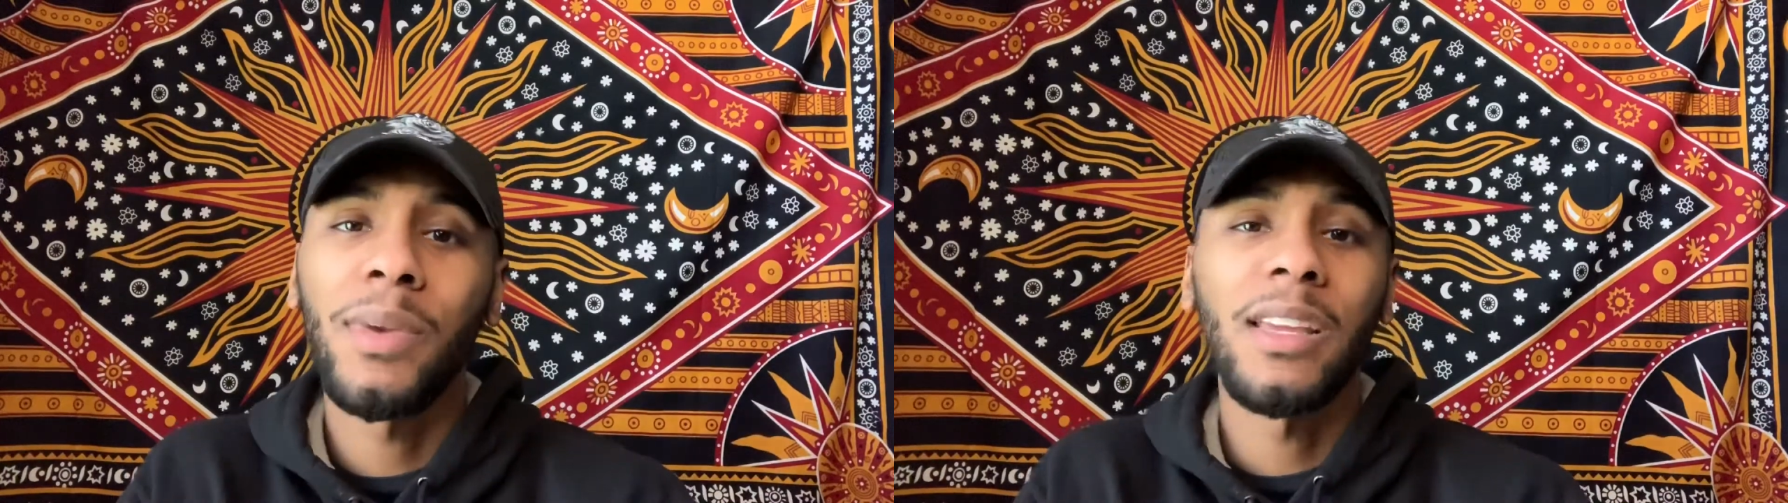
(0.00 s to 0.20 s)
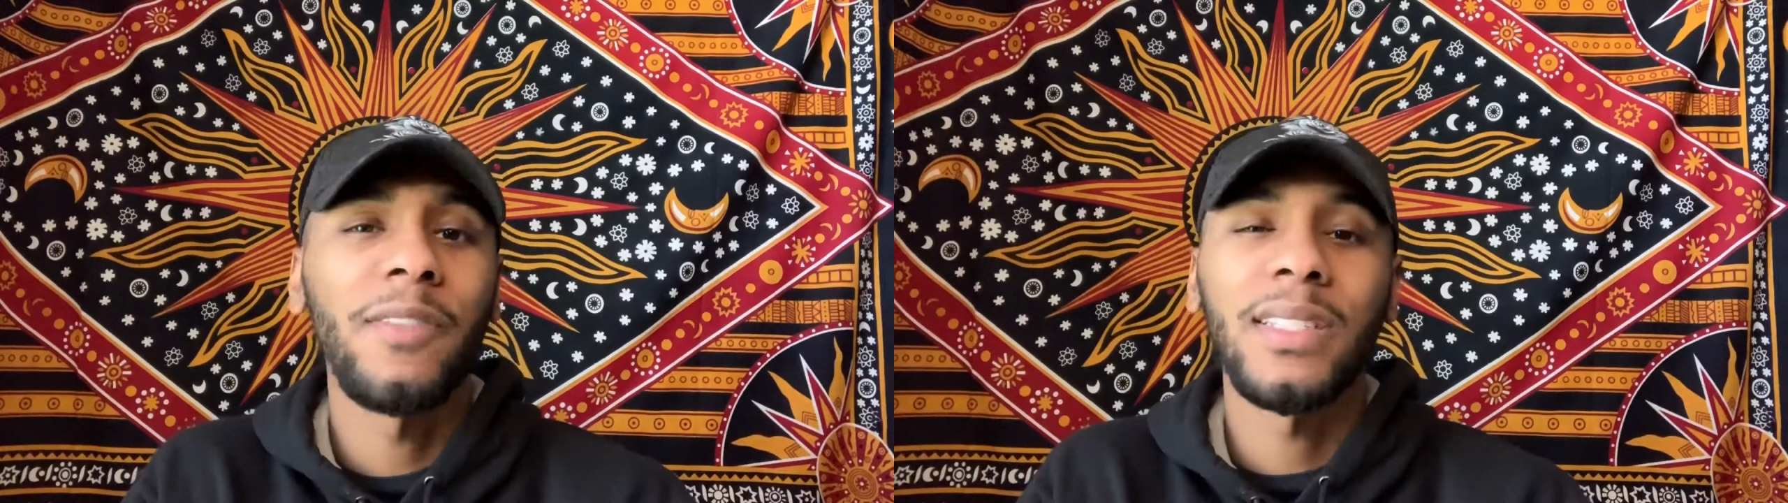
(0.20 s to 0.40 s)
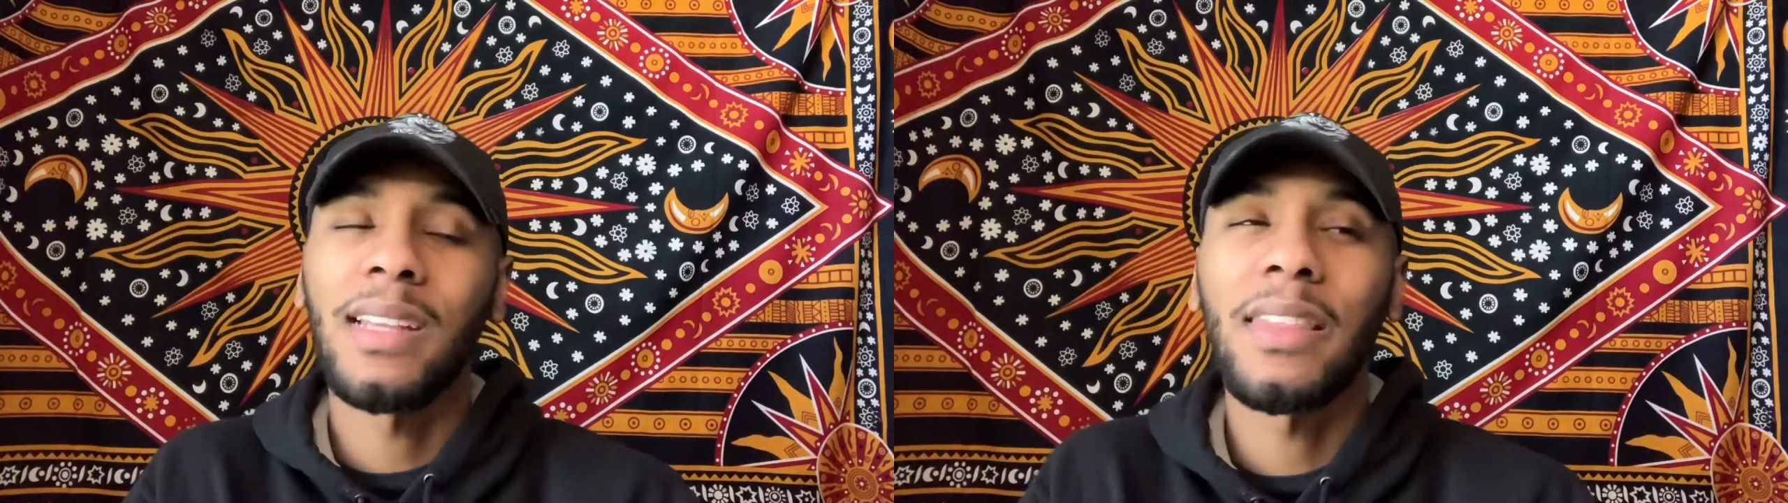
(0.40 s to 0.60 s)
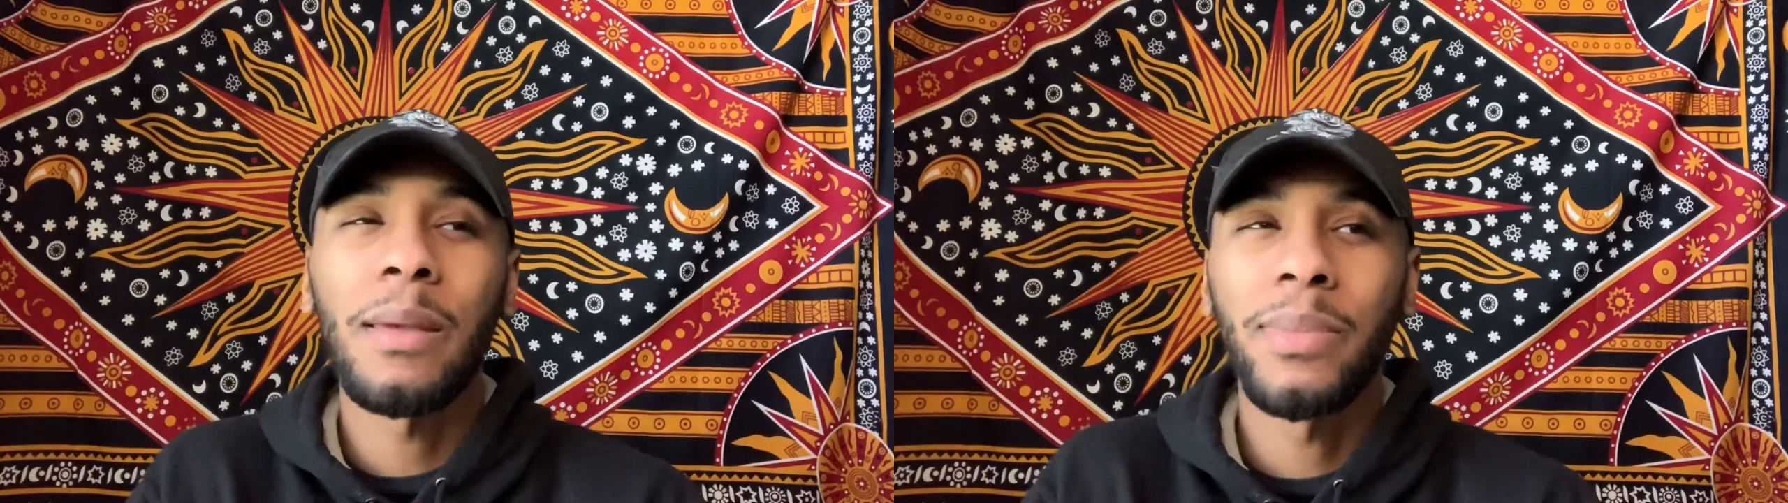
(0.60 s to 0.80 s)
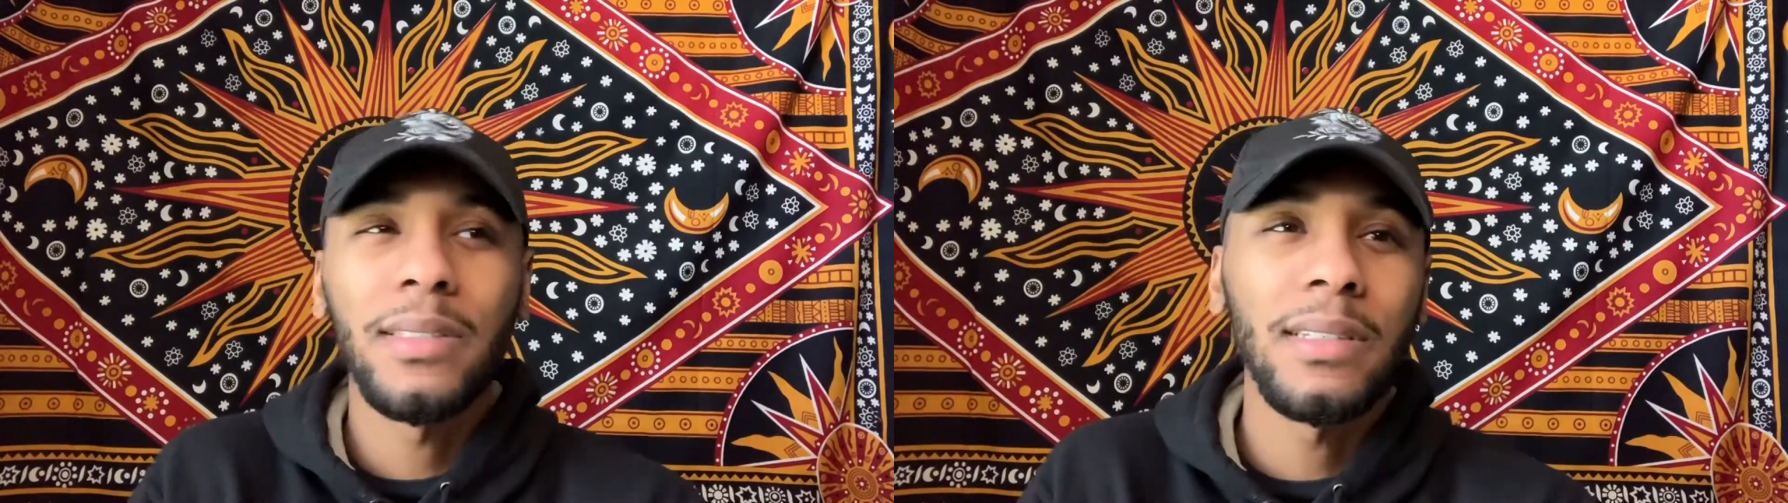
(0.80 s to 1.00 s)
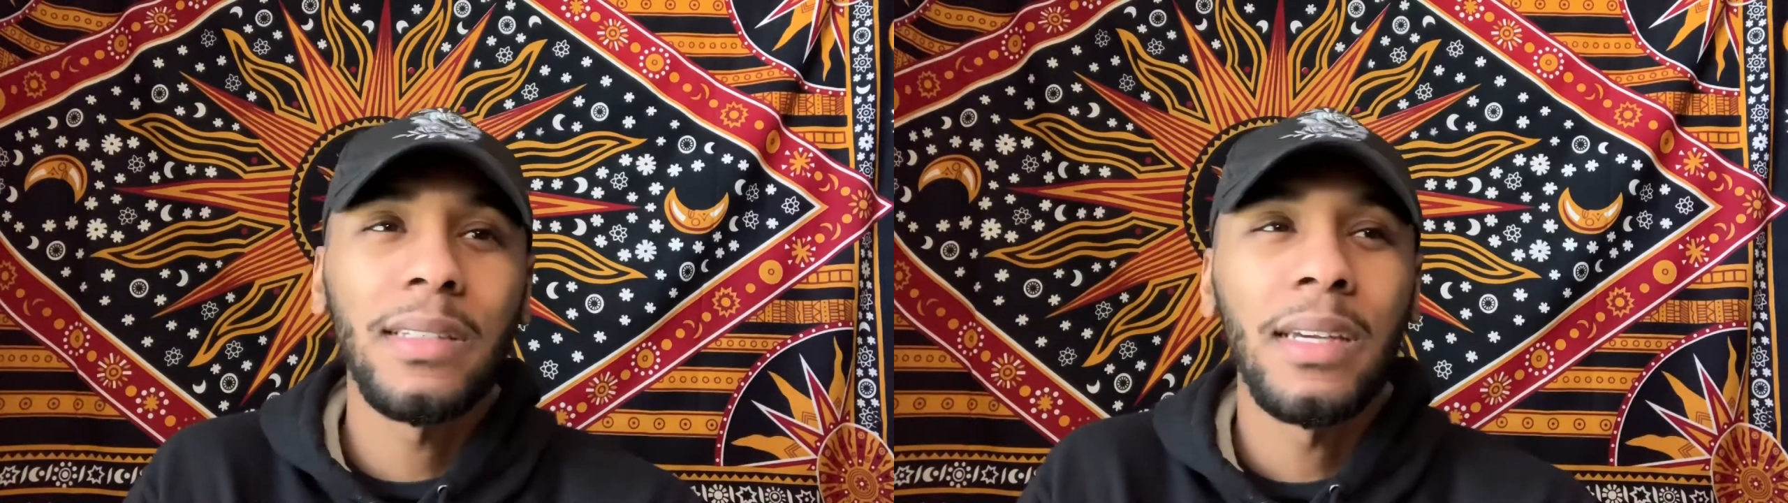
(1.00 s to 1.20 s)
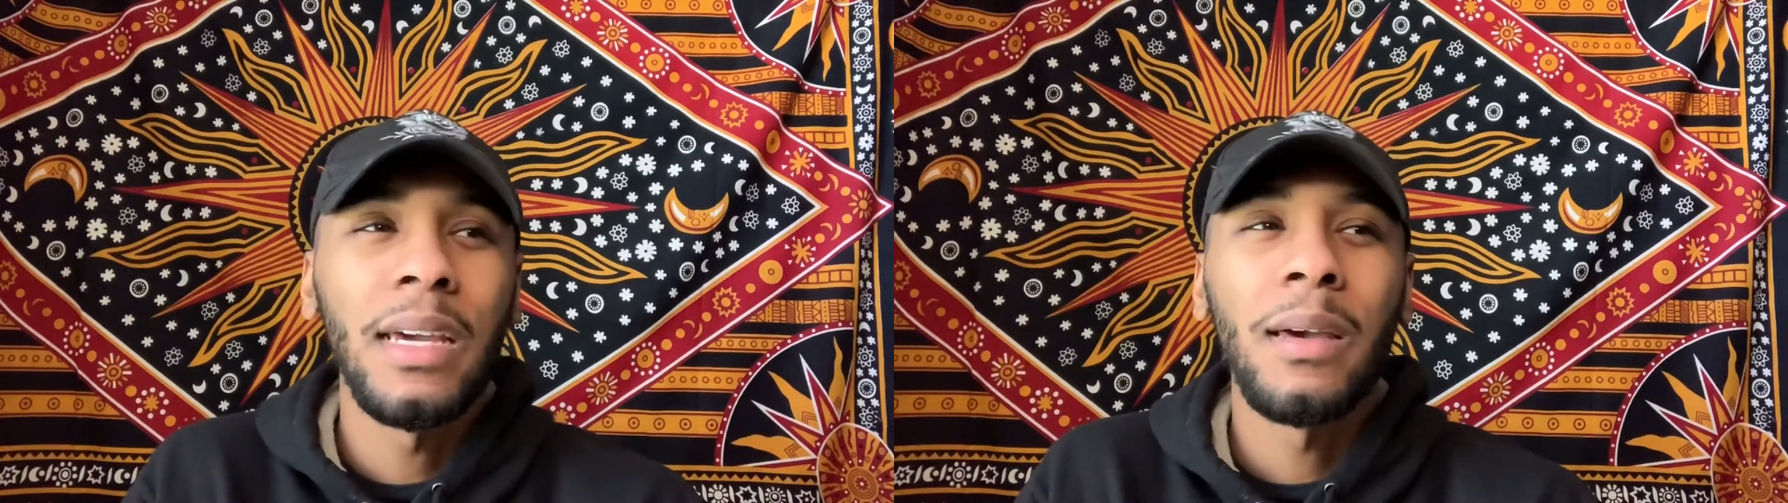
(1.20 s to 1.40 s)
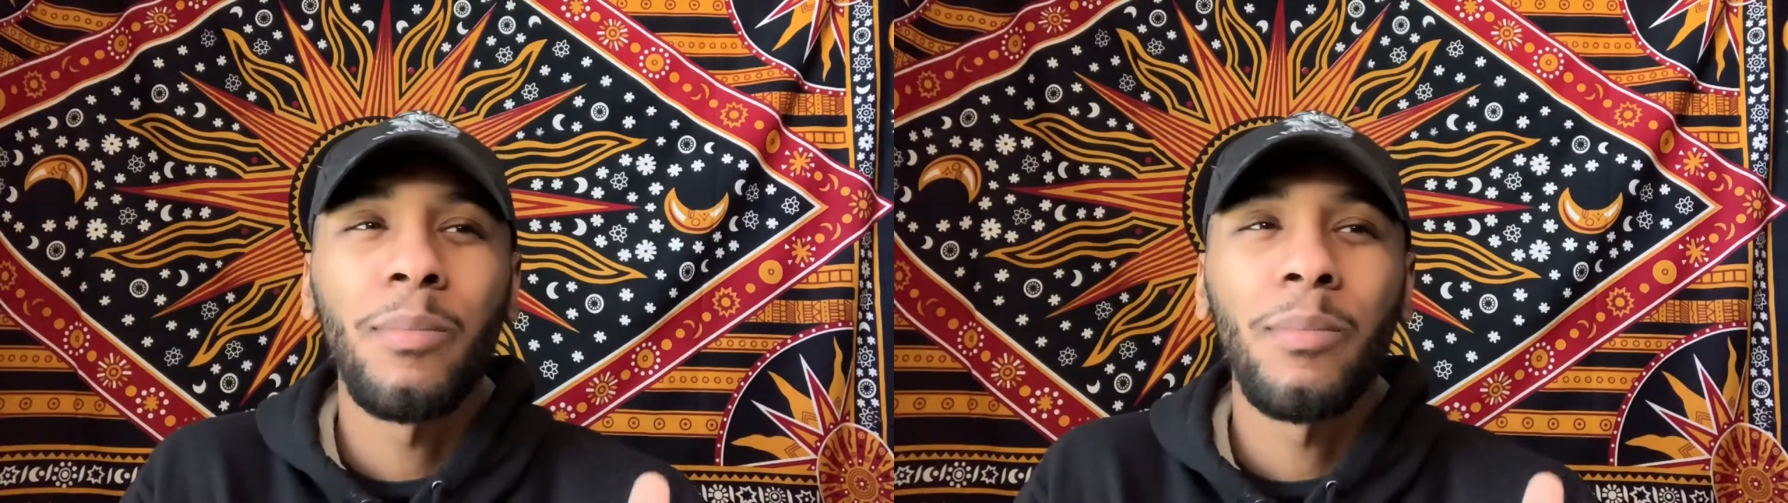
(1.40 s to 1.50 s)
money if it's not that busy.